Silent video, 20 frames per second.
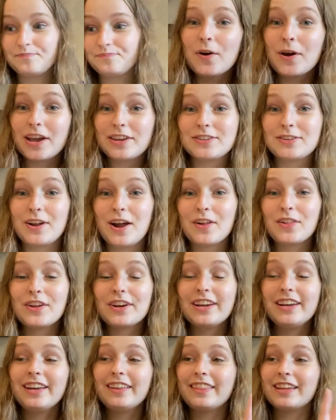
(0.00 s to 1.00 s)
Okay, so now
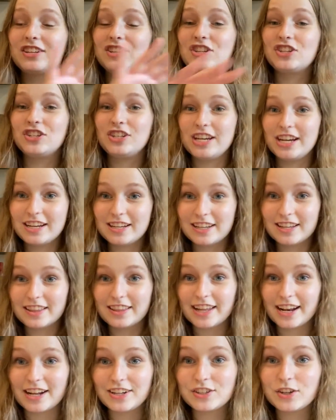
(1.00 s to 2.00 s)
looking at that sheet
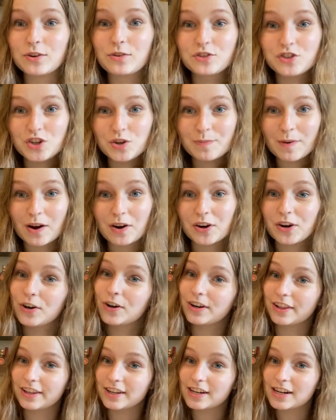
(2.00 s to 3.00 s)
that I told you about
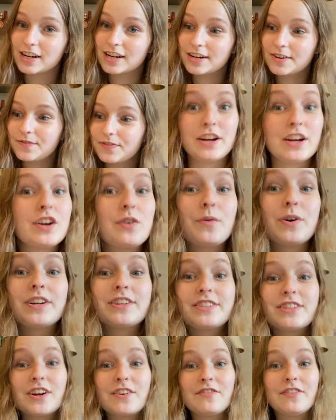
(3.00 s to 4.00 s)
earlier, you're gonna
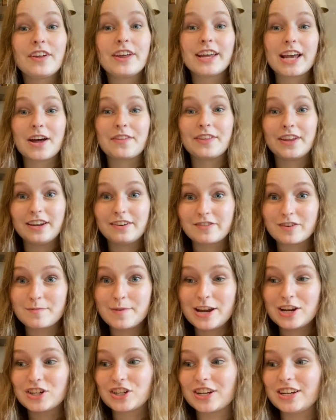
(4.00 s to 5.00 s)
wanna start filling out the
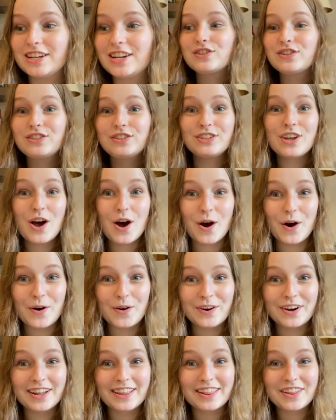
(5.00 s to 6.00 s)
information.
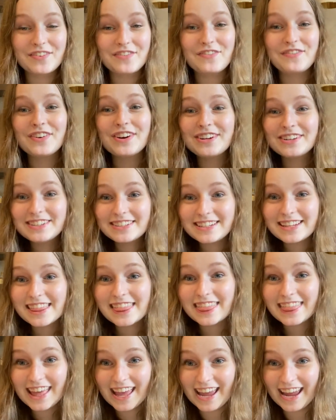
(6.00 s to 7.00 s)
So the first
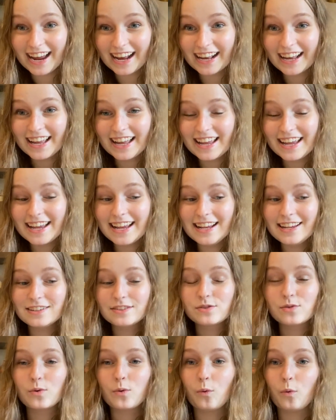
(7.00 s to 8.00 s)
thing
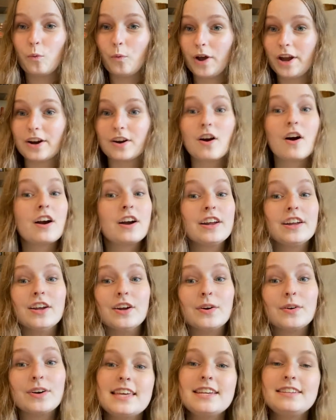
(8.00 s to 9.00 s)
is, where are
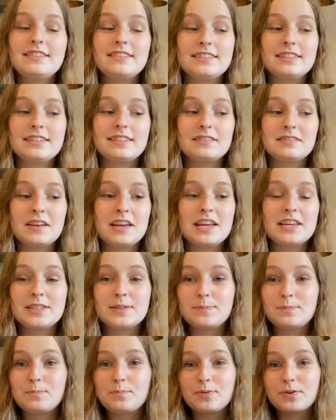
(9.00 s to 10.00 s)
you? This
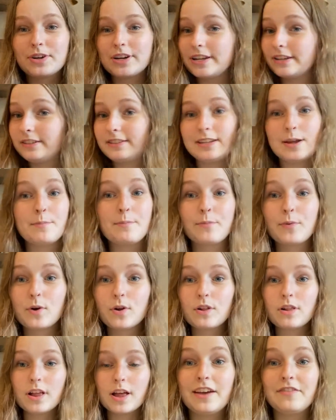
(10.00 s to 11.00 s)
is pretty
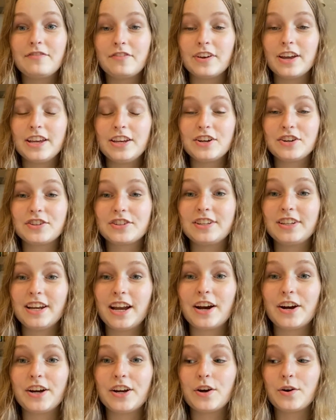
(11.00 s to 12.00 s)
simple. If in your
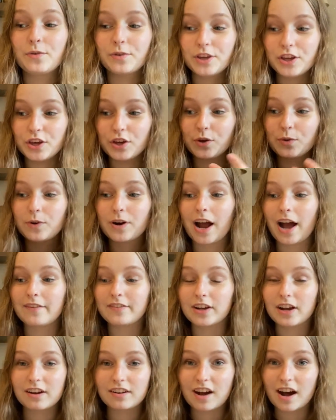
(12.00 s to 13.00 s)
scenario, you were
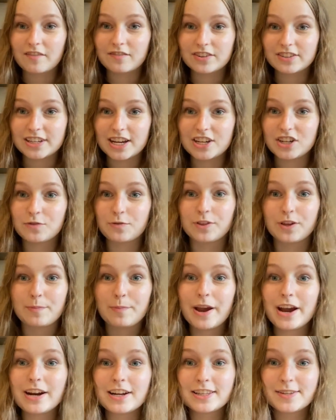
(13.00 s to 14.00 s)
having a conversation with your
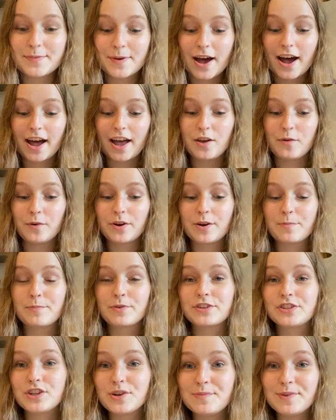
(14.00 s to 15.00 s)
parents about how you wanna
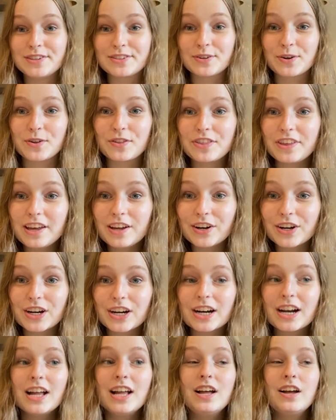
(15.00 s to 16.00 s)
pursue musical
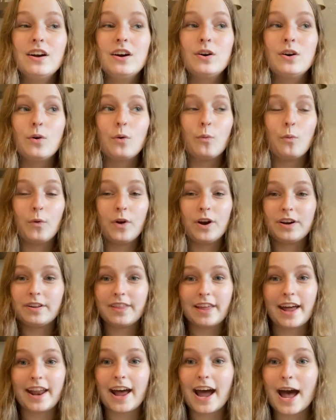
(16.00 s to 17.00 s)
theater, where did
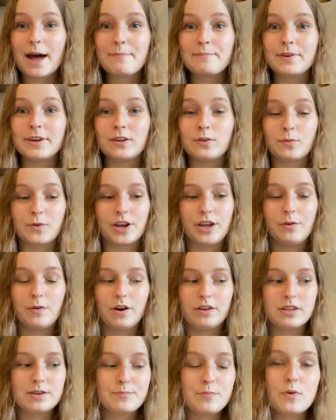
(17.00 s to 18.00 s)
that happen? Were you
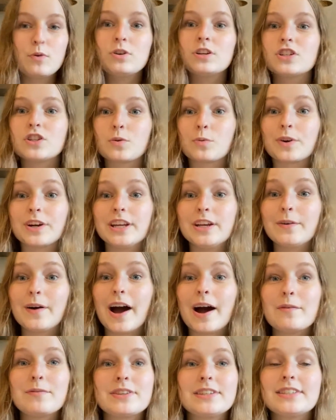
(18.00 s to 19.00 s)
on the porch? Were you
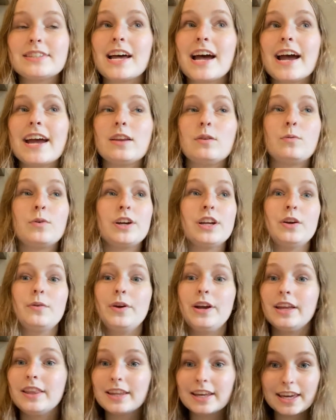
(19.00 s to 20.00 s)
outside? Were you
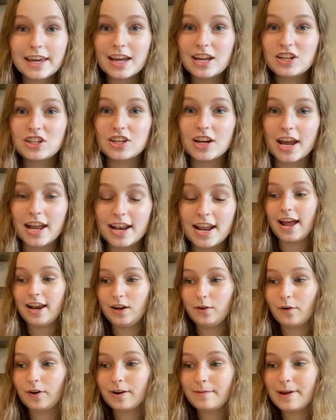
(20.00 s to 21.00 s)
in the kitchen? And
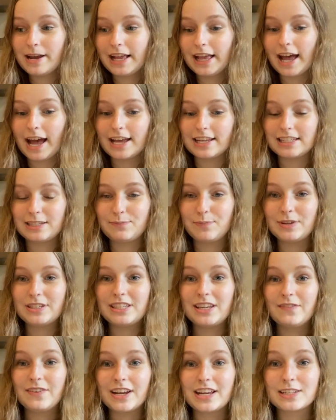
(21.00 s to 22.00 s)
you wanna make it as
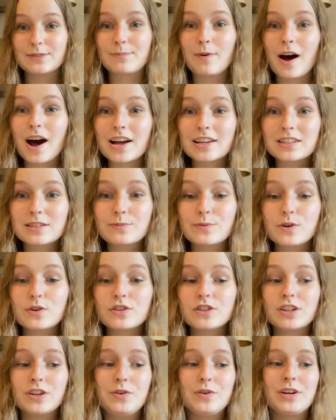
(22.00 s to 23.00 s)
specific as possible,
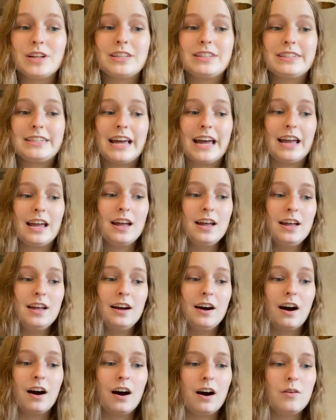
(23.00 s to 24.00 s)
so you could say,
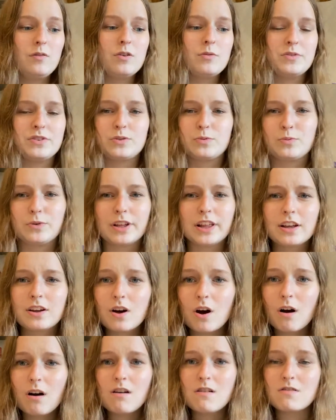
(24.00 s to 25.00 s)
oh, it was really
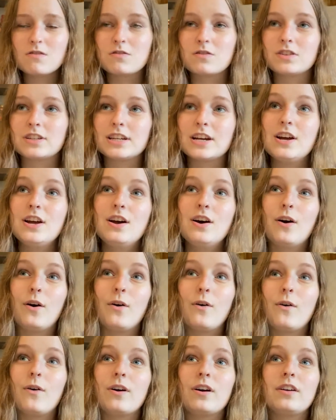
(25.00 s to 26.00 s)
cold,
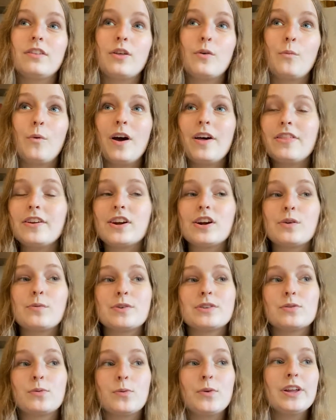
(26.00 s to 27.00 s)
or the weather
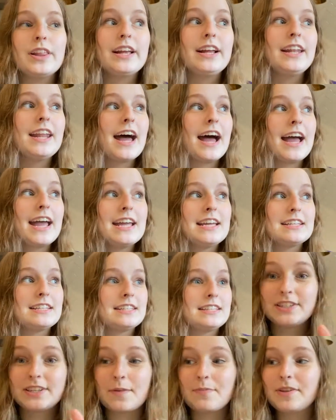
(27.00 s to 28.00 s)
was really
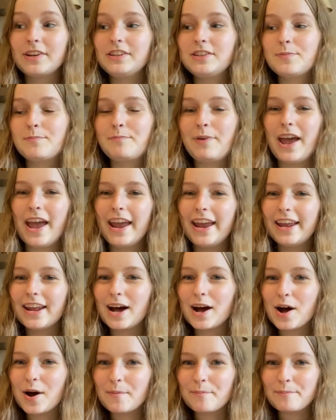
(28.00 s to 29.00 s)
nice. Something to
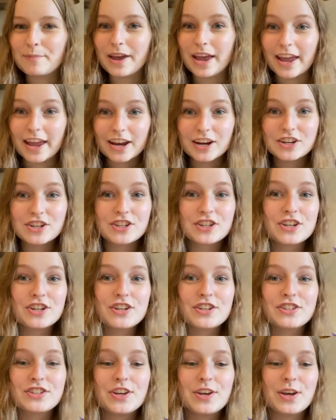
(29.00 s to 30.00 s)
paint a
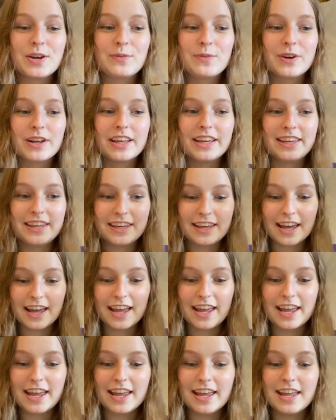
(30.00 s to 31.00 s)
picture so you can really
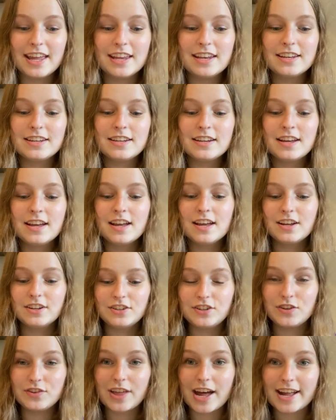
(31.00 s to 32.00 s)
get
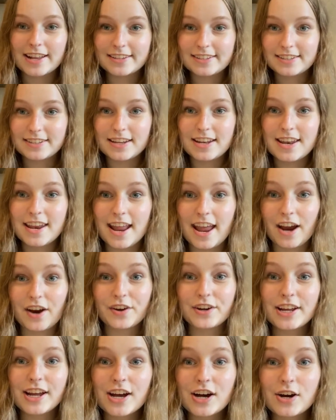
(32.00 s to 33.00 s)
into that
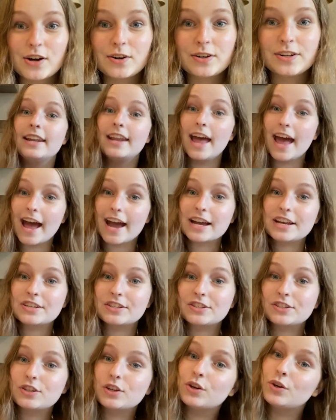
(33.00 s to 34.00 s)
scenario.
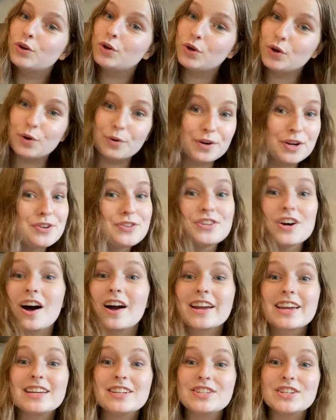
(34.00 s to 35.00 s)
Next, who are you
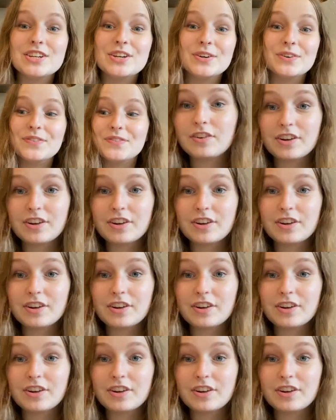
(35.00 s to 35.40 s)
talking to?